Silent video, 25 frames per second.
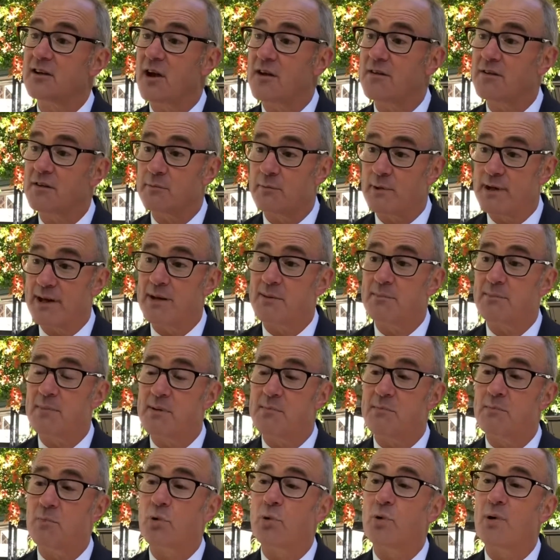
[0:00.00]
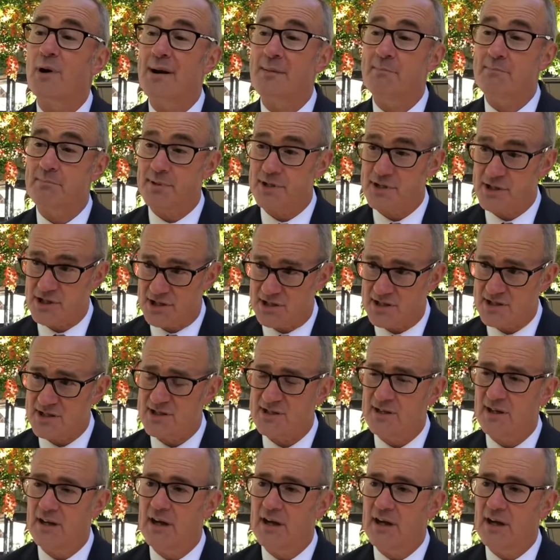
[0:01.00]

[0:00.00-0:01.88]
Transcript: I think we can be more ambitious